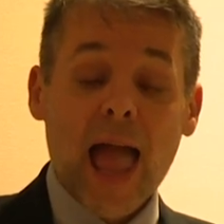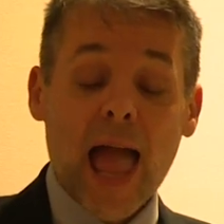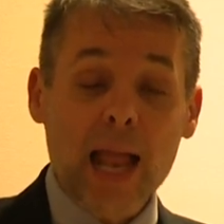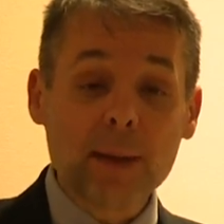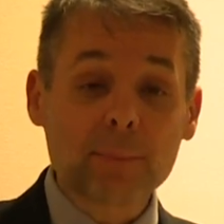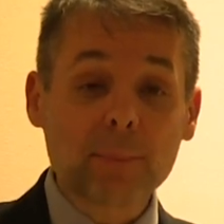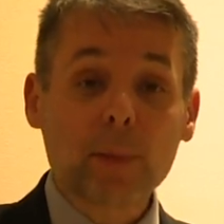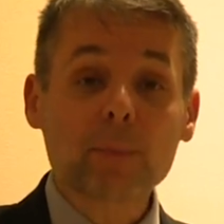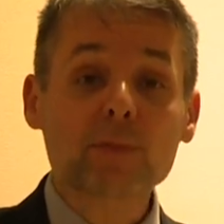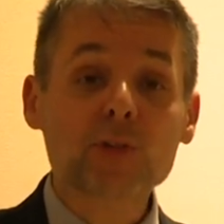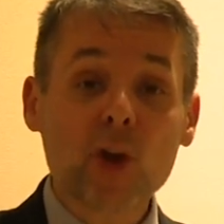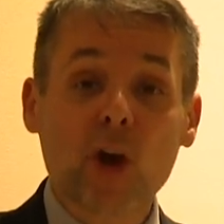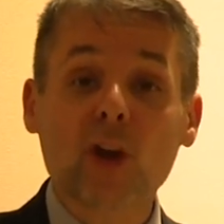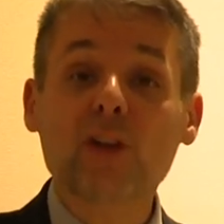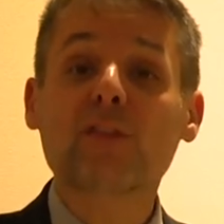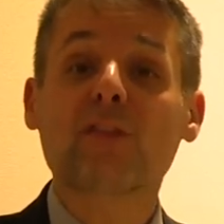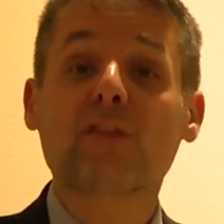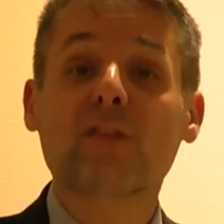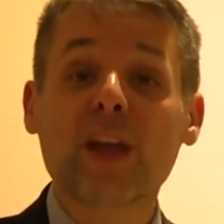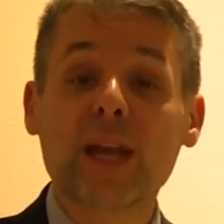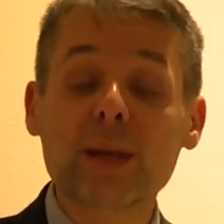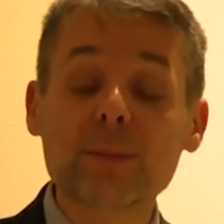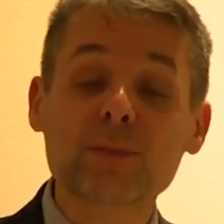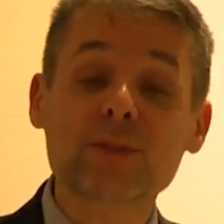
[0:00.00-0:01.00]
And Pope John
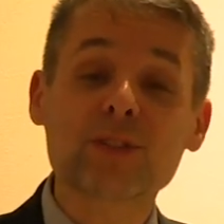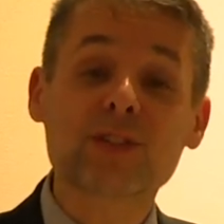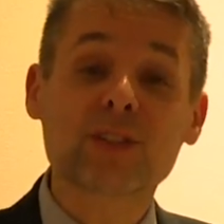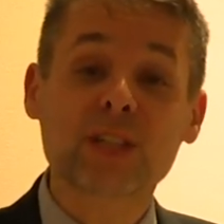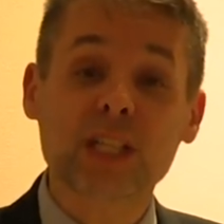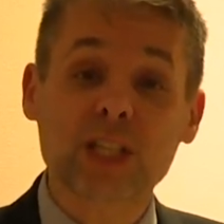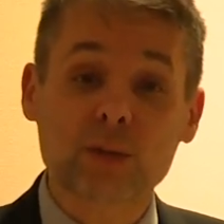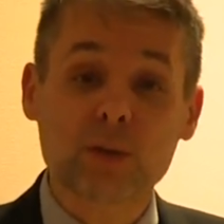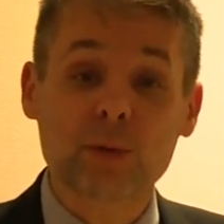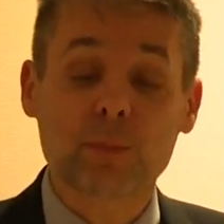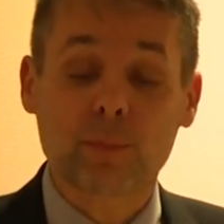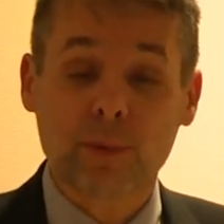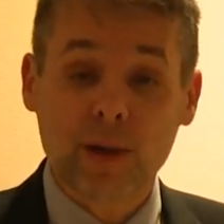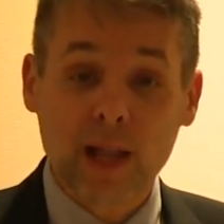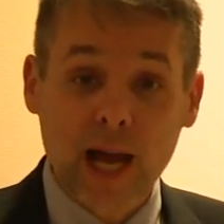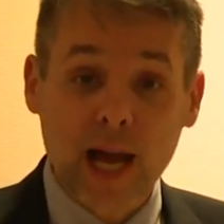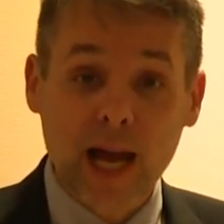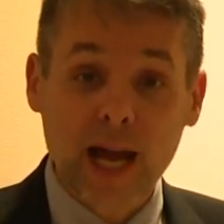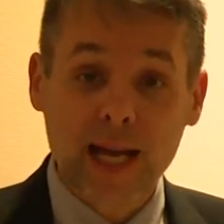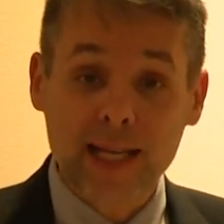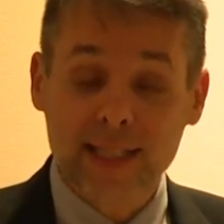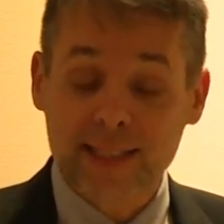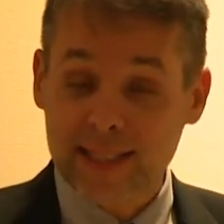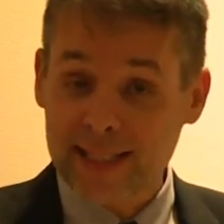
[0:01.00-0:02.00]
famously
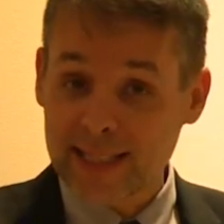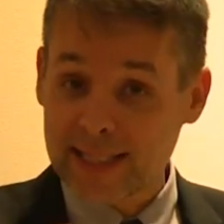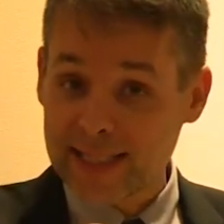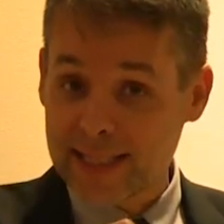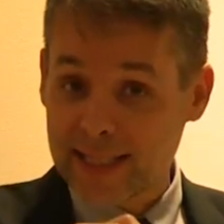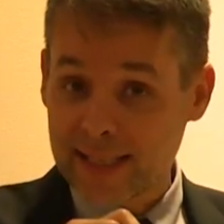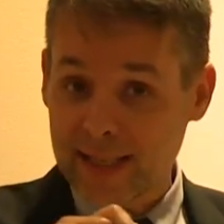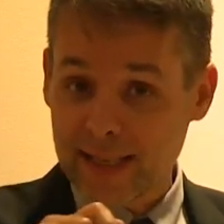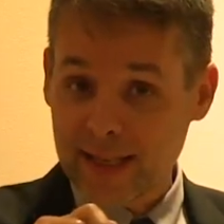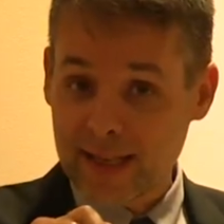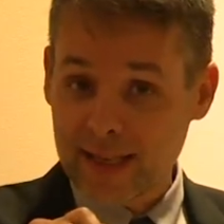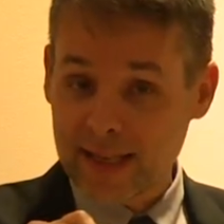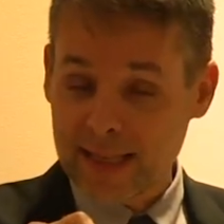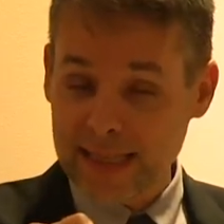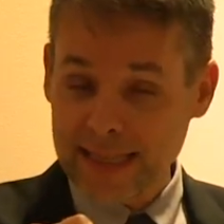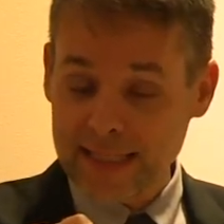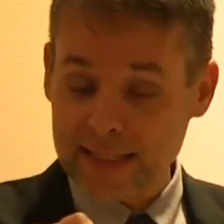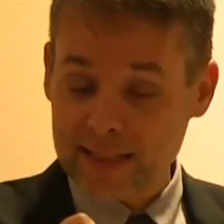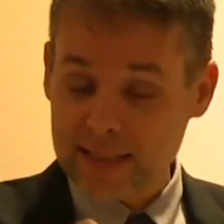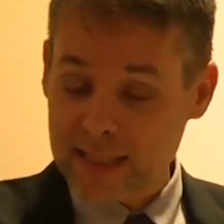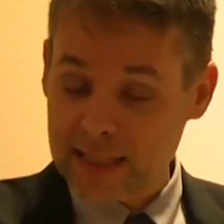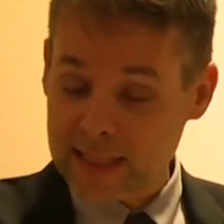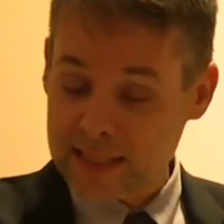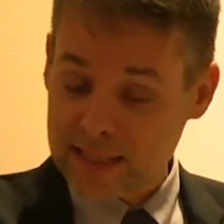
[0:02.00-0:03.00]
replied,
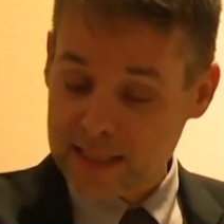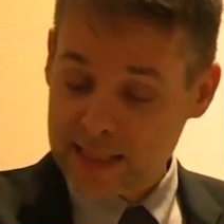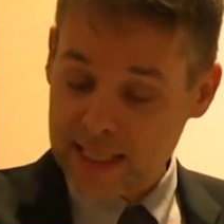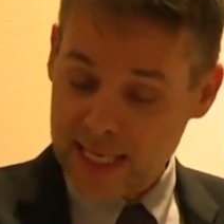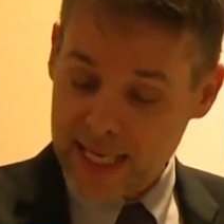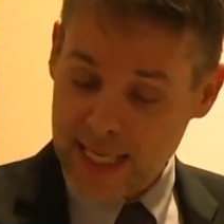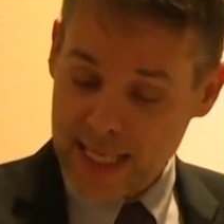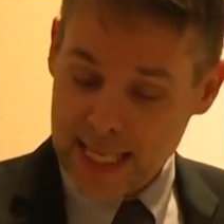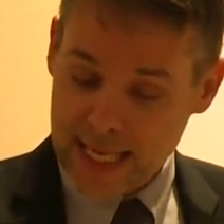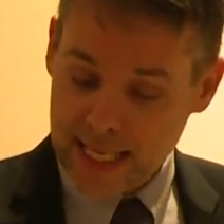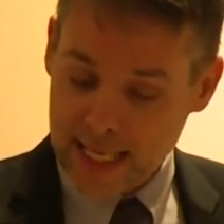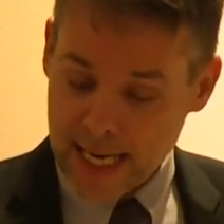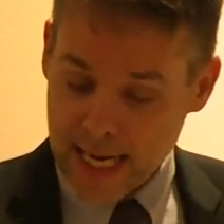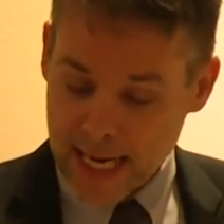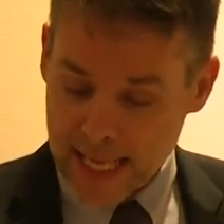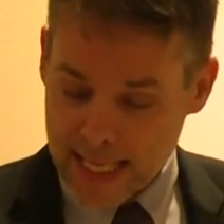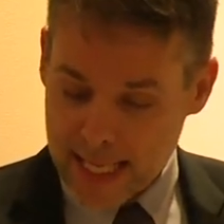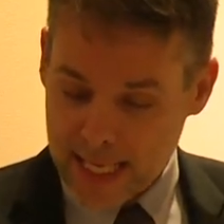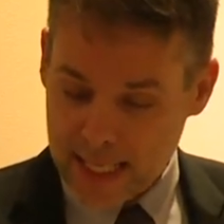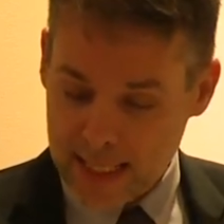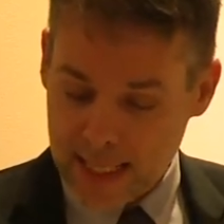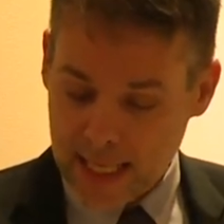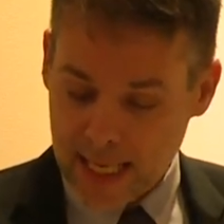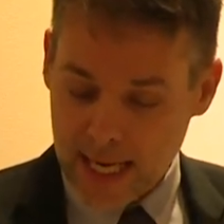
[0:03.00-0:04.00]
"This is in
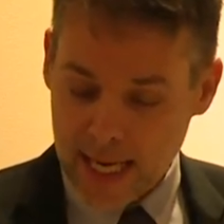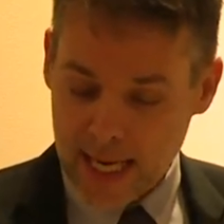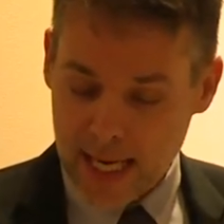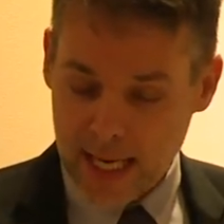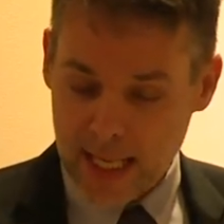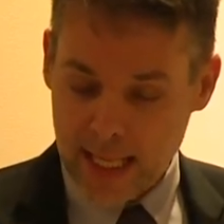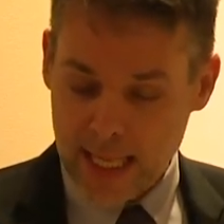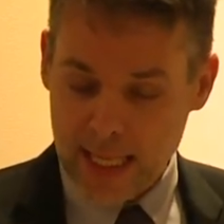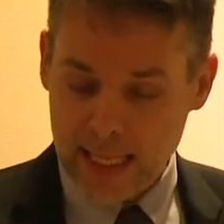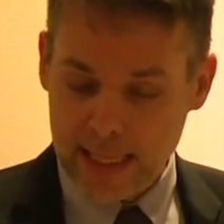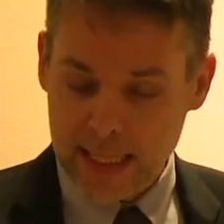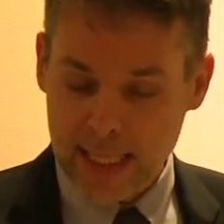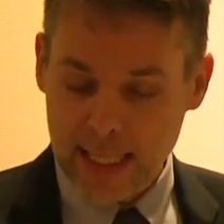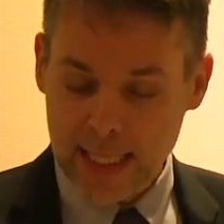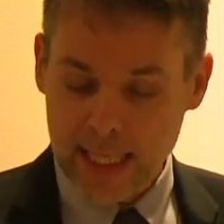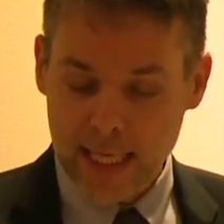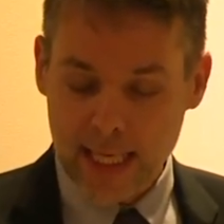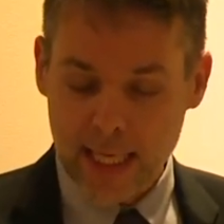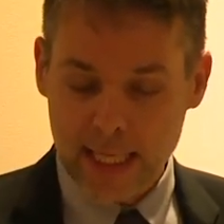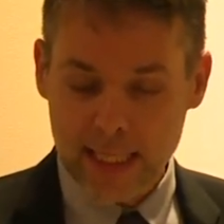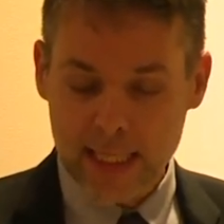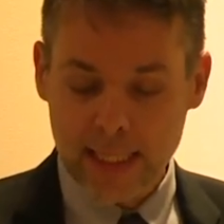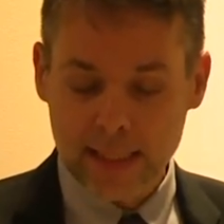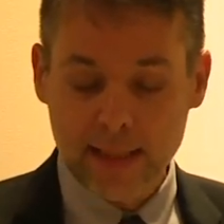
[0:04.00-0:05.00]
in in
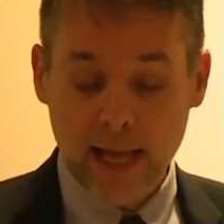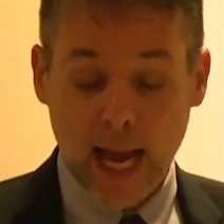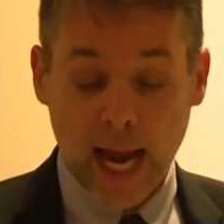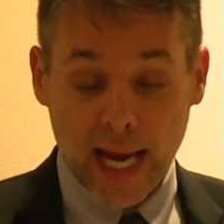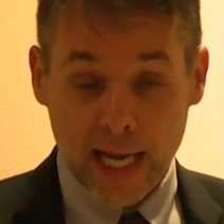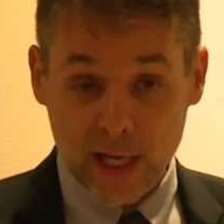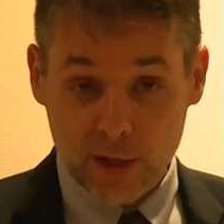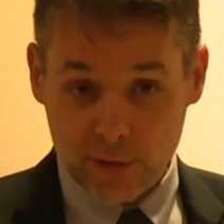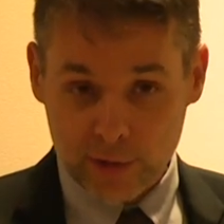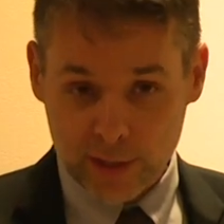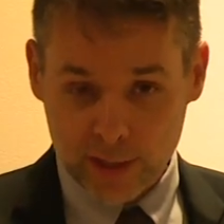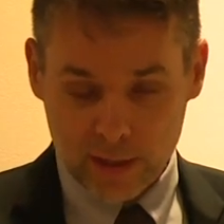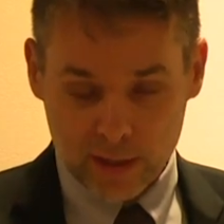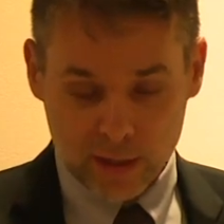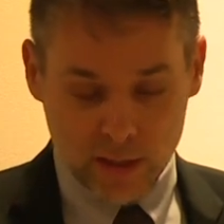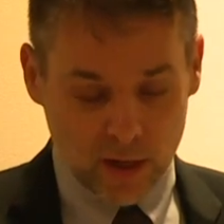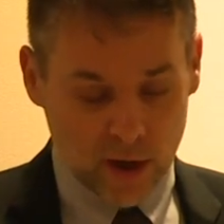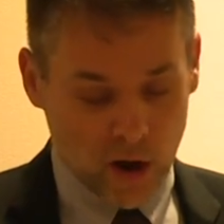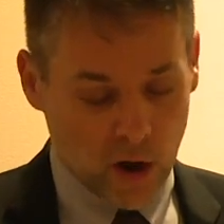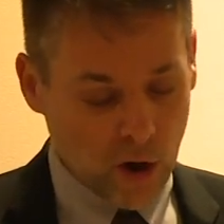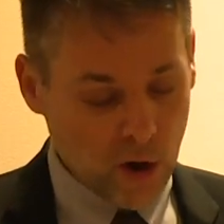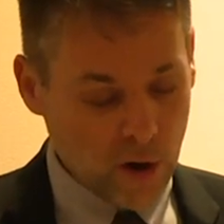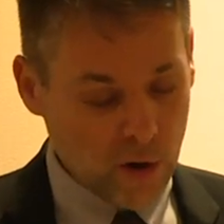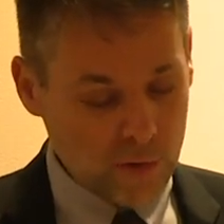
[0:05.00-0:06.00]
in the diary
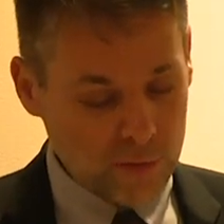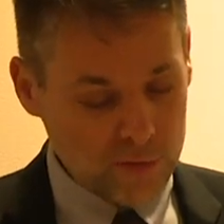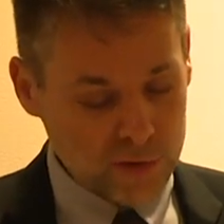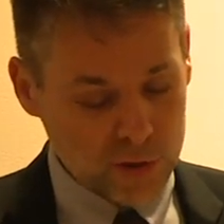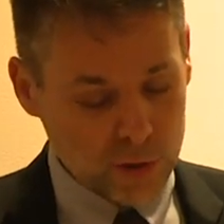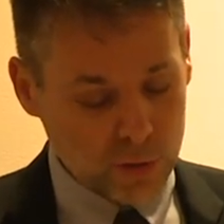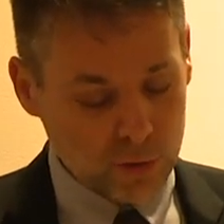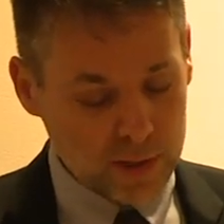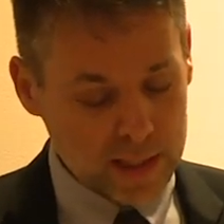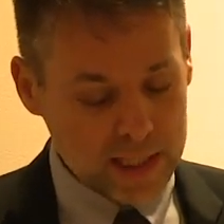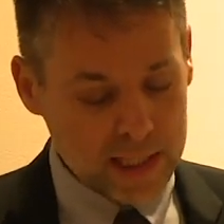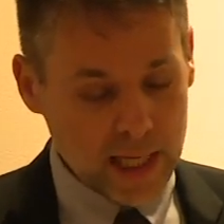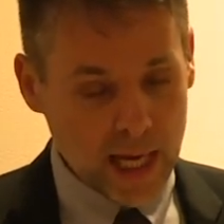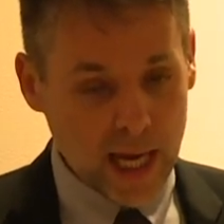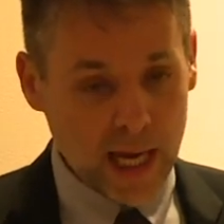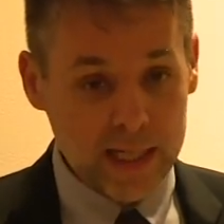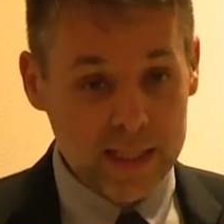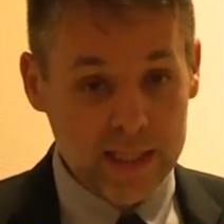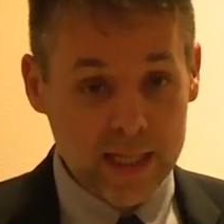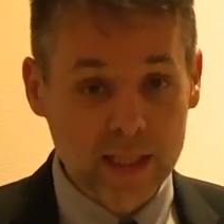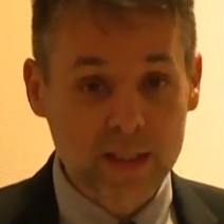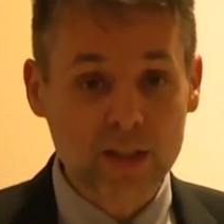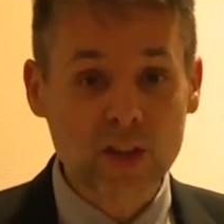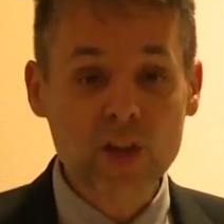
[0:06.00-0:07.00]
of Jules
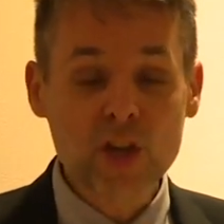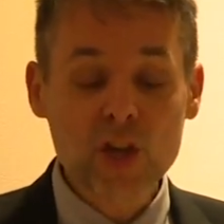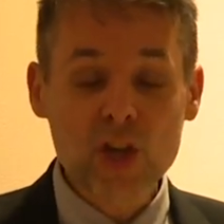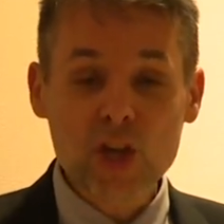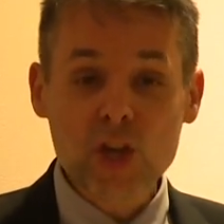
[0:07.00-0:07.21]
Isaac said."